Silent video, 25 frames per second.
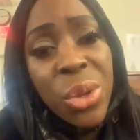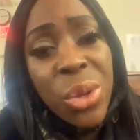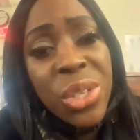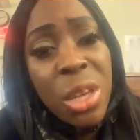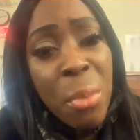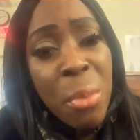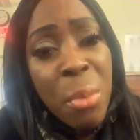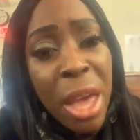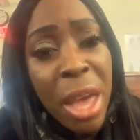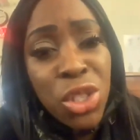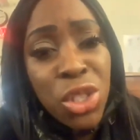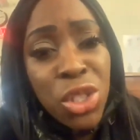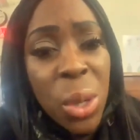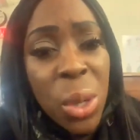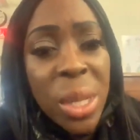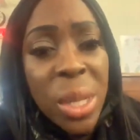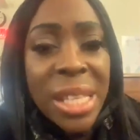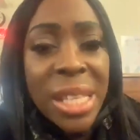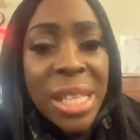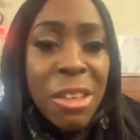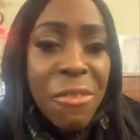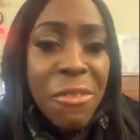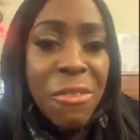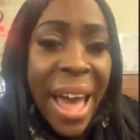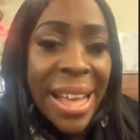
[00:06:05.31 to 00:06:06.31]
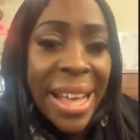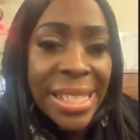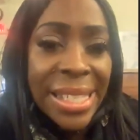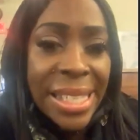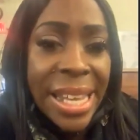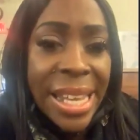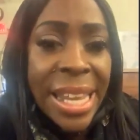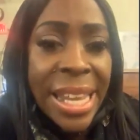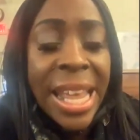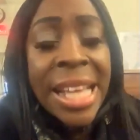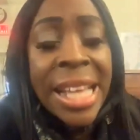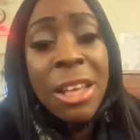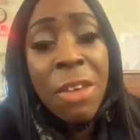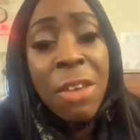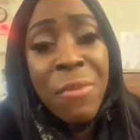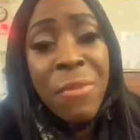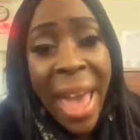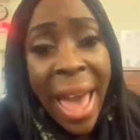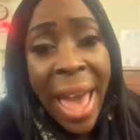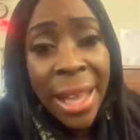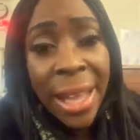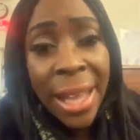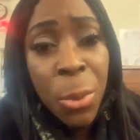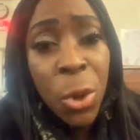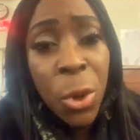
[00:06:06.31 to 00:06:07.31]
to make sure that the vaccine is
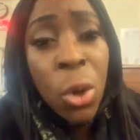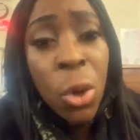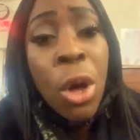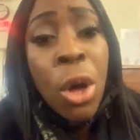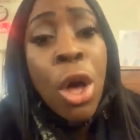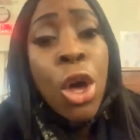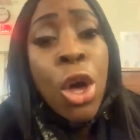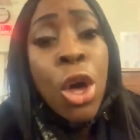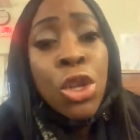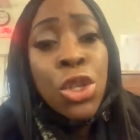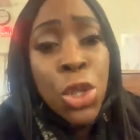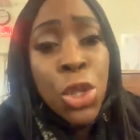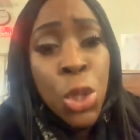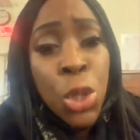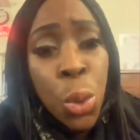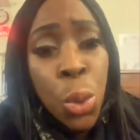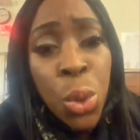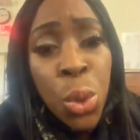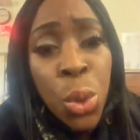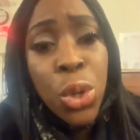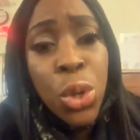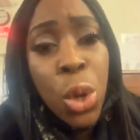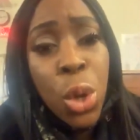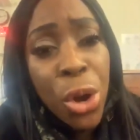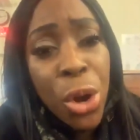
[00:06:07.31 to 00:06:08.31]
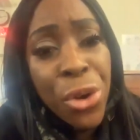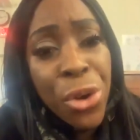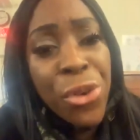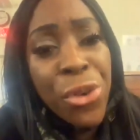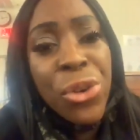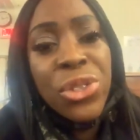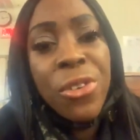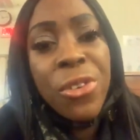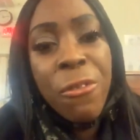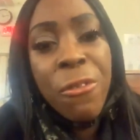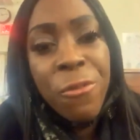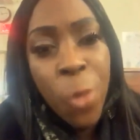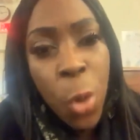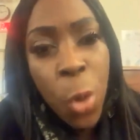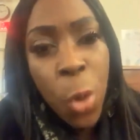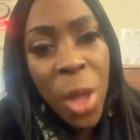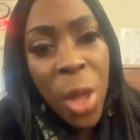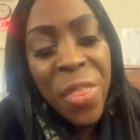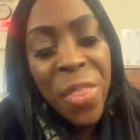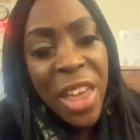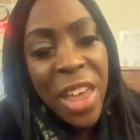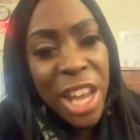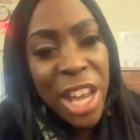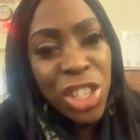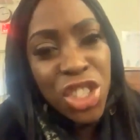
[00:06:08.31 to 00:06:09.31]
available to New Yorkers for
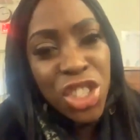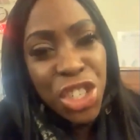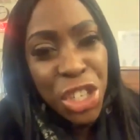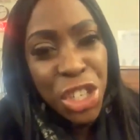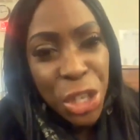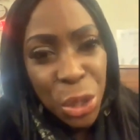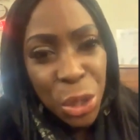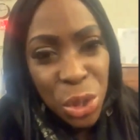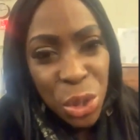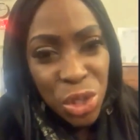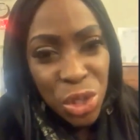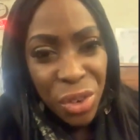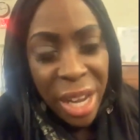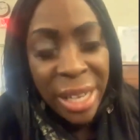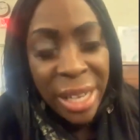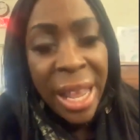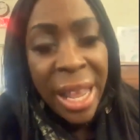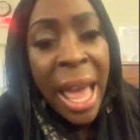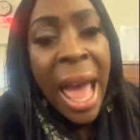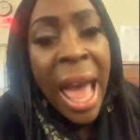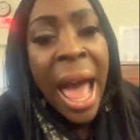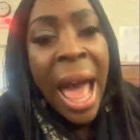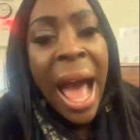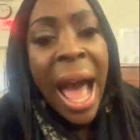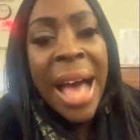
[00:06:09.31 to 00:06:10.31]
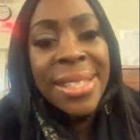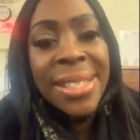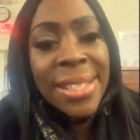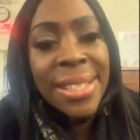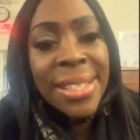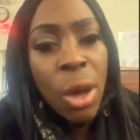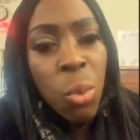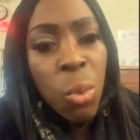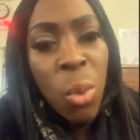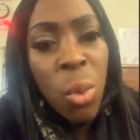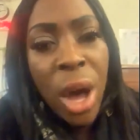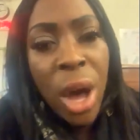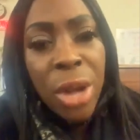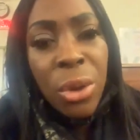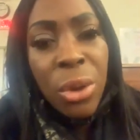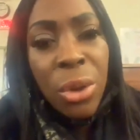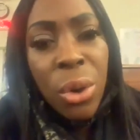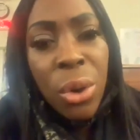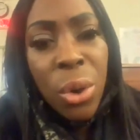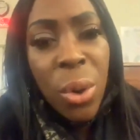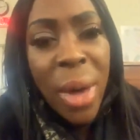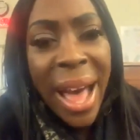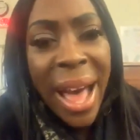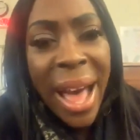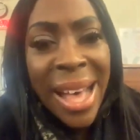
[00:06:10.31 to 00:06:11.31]
their children as someone
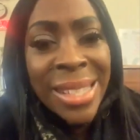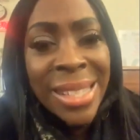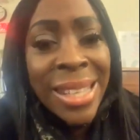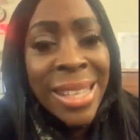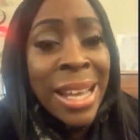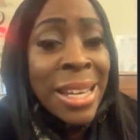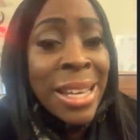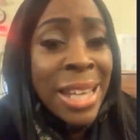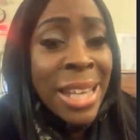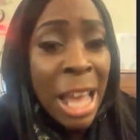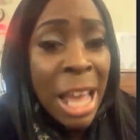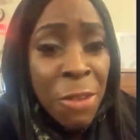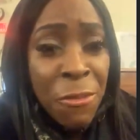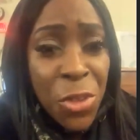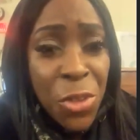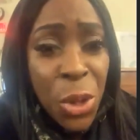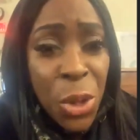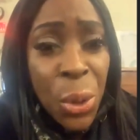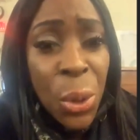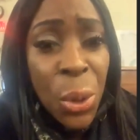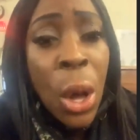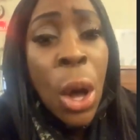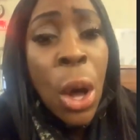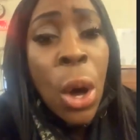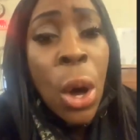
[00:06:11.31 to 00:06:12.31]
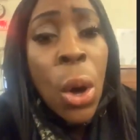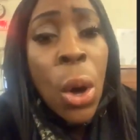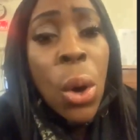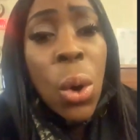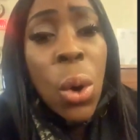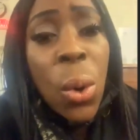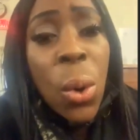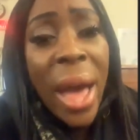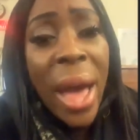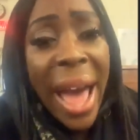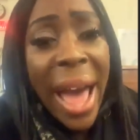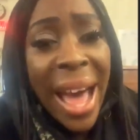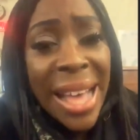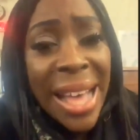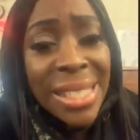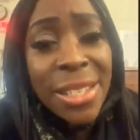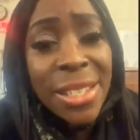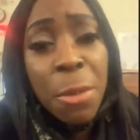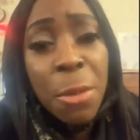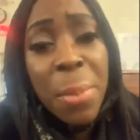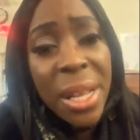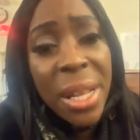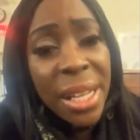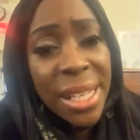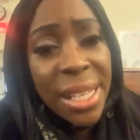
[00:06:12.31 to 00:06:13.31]
who has a nephew who has
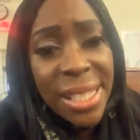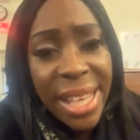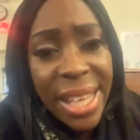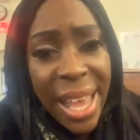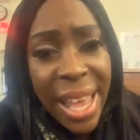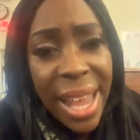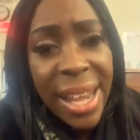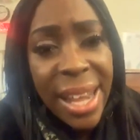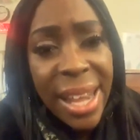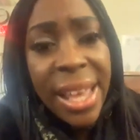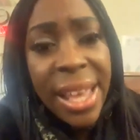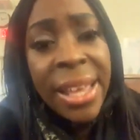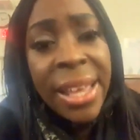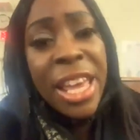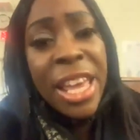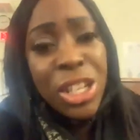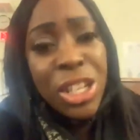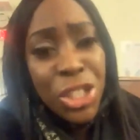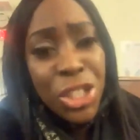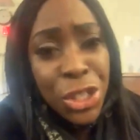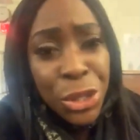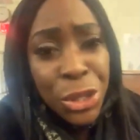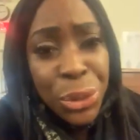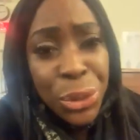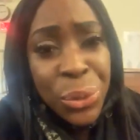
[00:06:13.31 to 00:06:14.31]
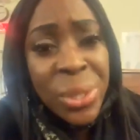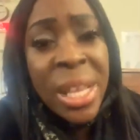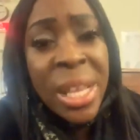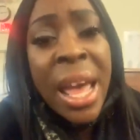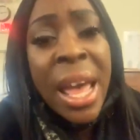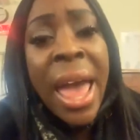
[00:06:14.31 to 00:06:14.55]
debilitating issues